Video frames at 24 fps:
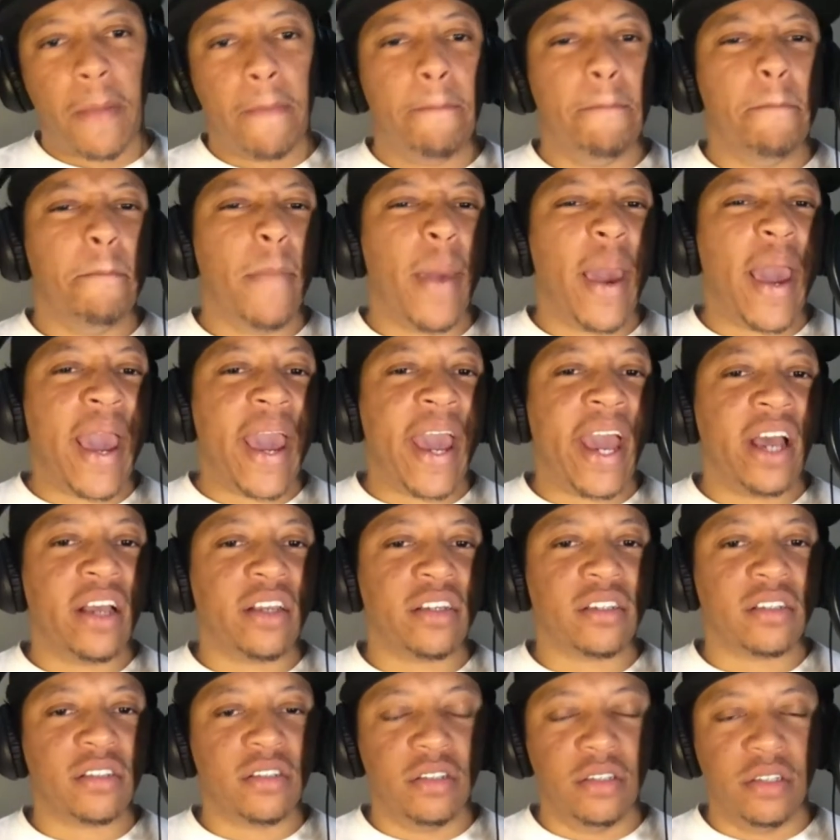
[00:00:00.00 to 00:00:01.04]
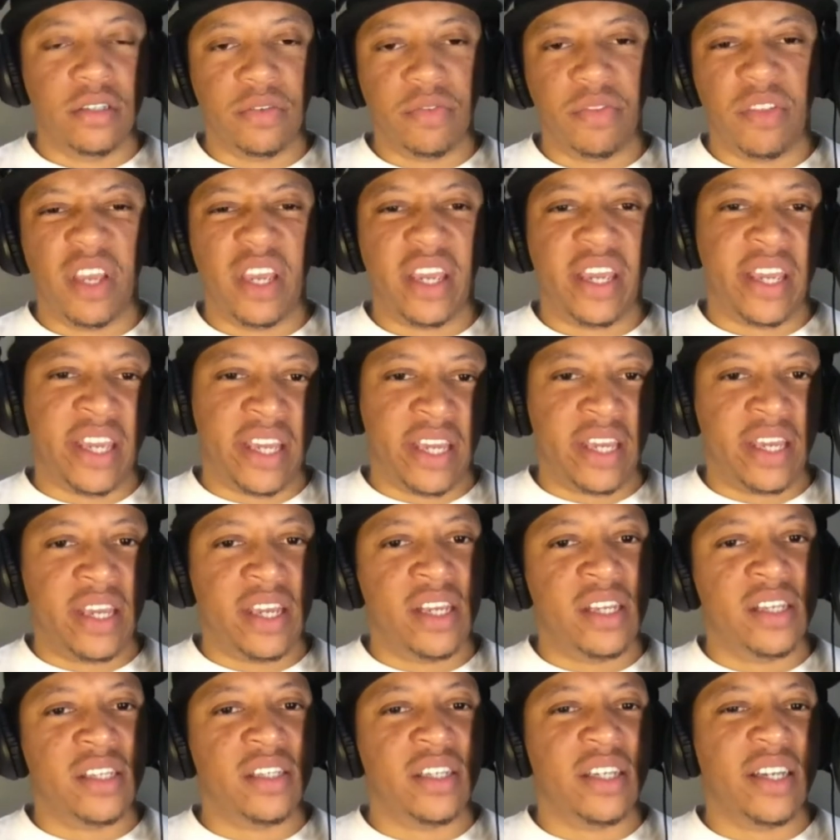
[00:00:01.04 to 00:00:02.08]
Master the
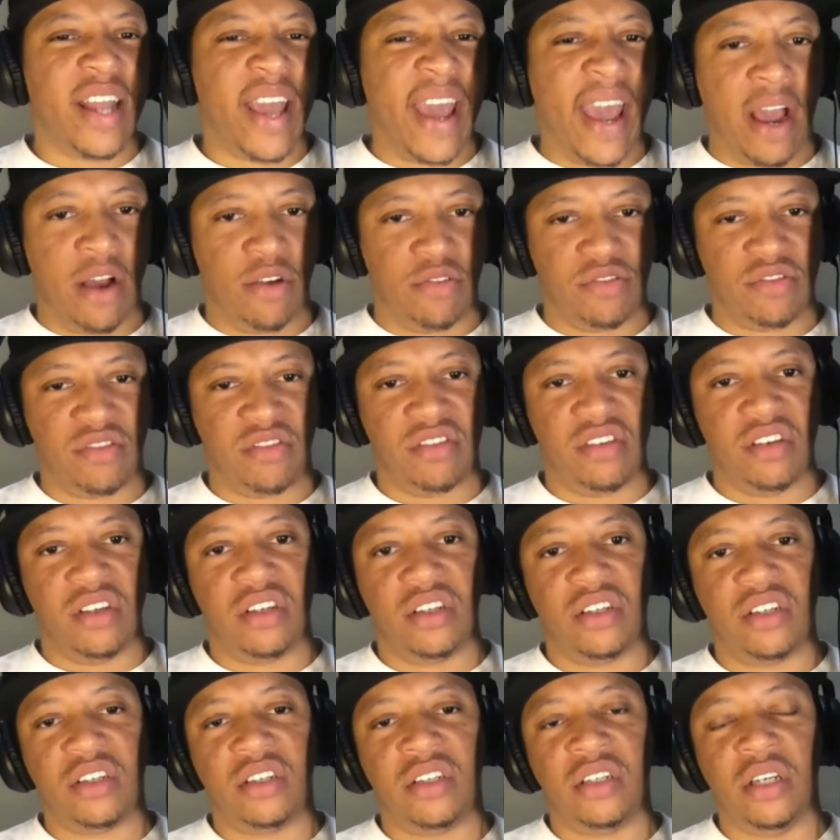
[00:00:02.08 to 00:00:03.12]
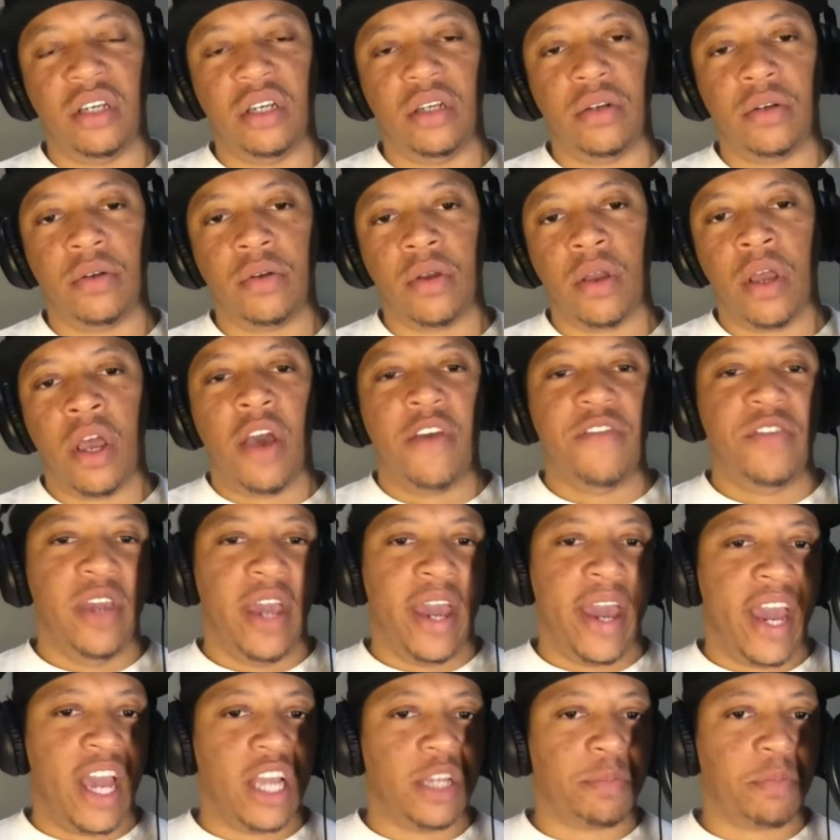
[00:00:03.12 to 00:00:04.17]
ins and outs of this shit. If
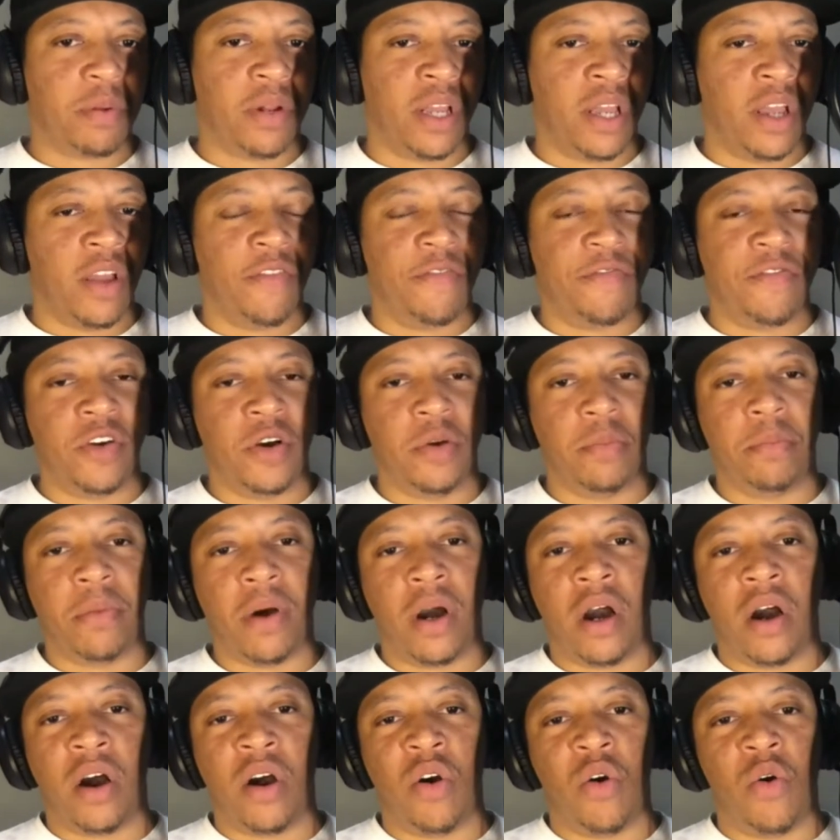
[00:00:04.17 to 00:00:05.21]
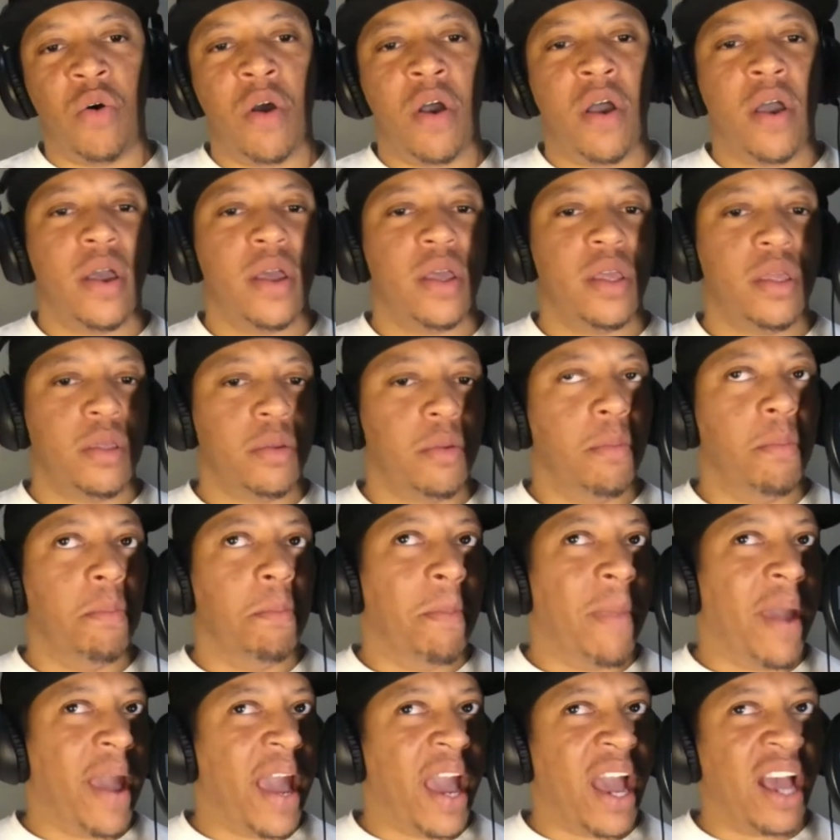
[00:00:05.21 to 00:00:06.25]
your ass playing football,
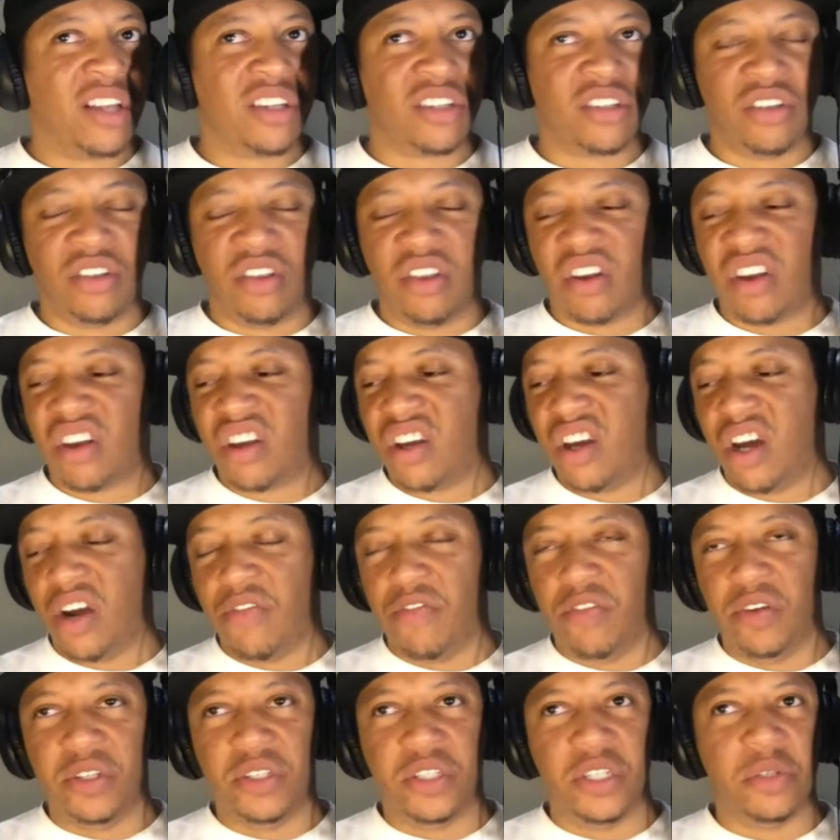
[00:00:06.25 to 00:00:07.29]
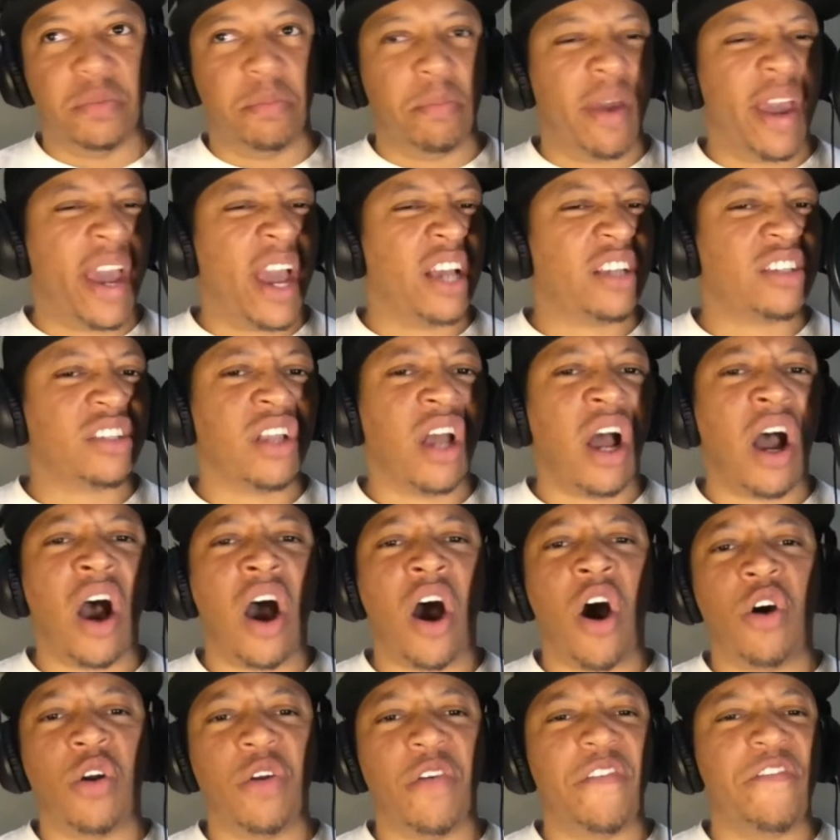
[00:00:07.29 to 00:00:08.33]
master the coverages. Master
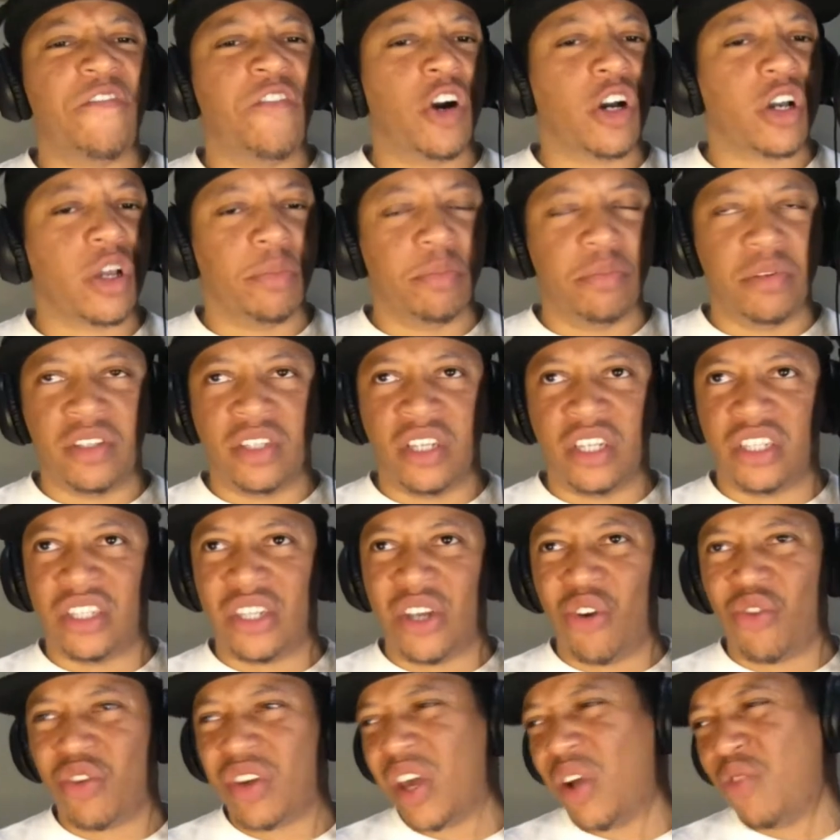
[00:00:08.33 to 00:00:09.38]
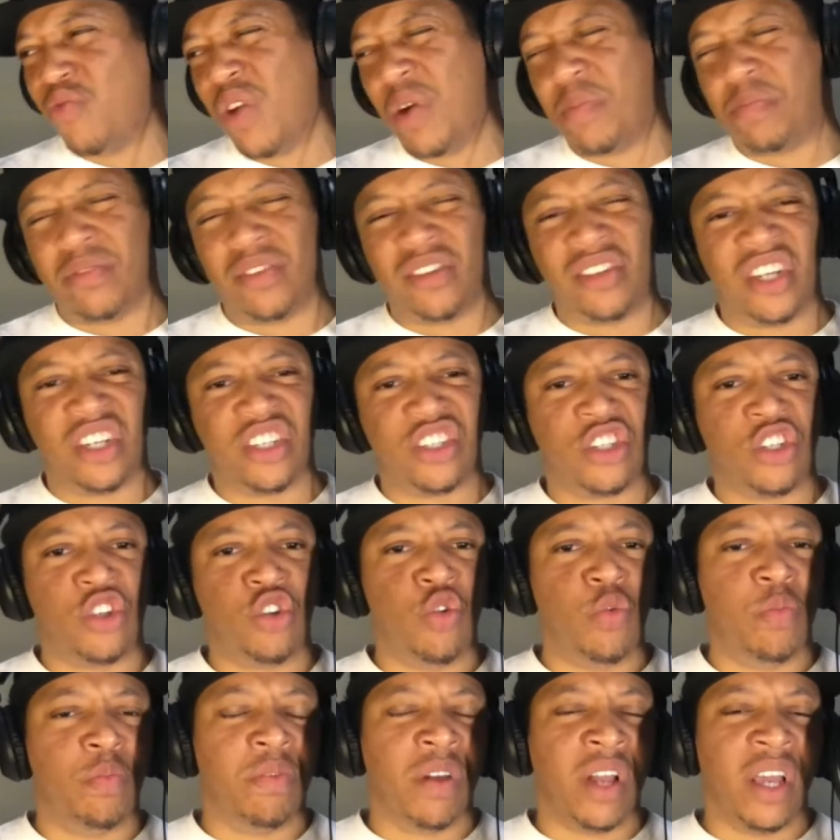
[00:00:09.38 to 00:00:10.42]
all the fucking positions. I don't care what position
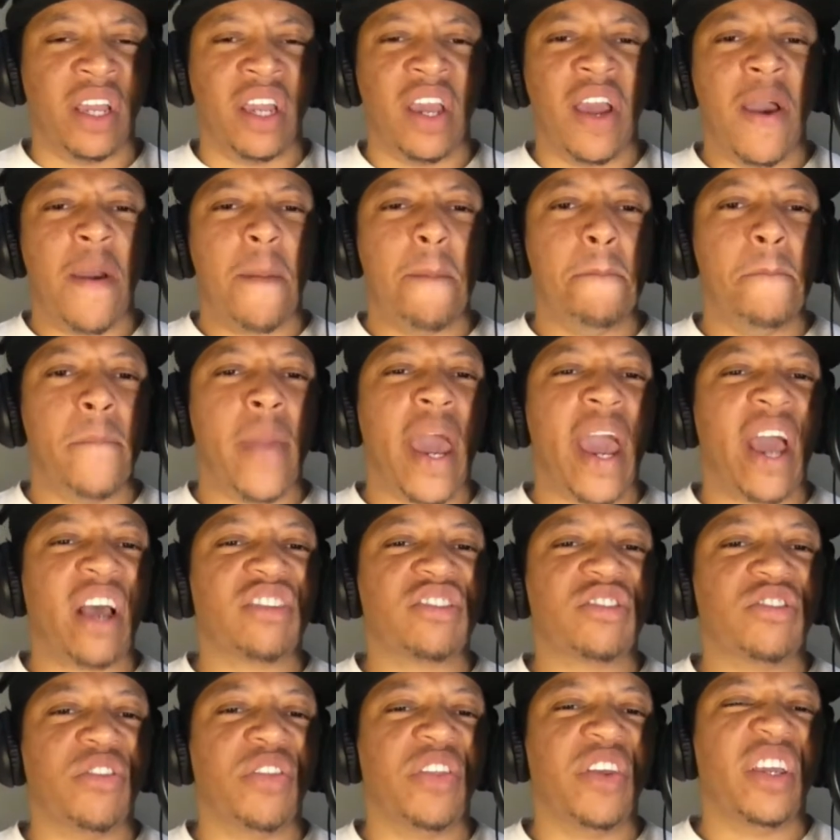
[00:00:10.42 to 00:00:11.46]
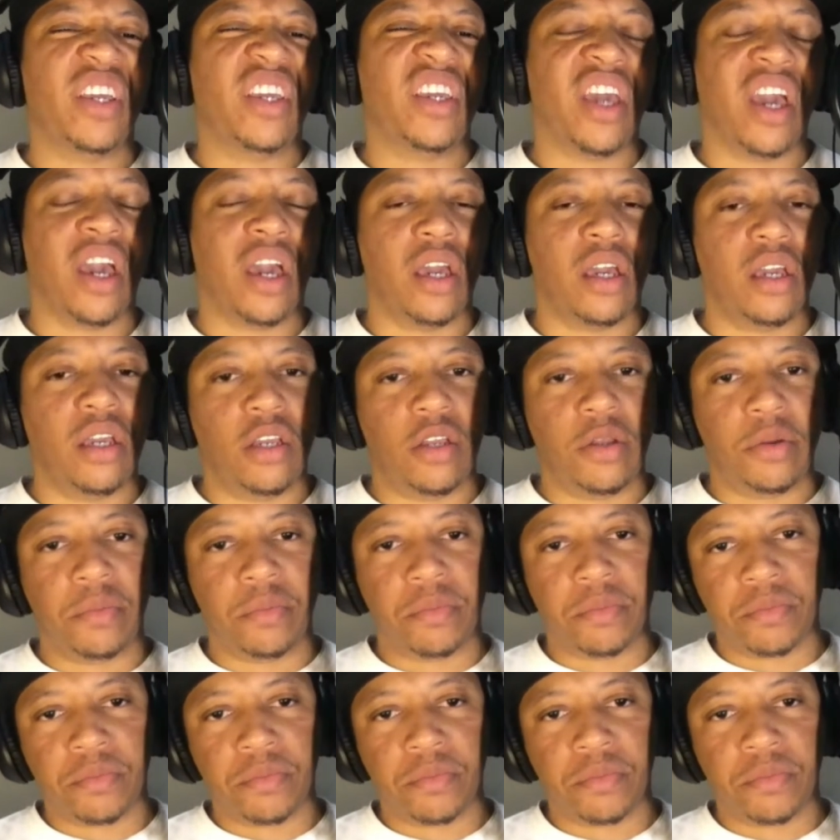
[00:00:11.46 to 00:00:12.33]
you play. Master the game.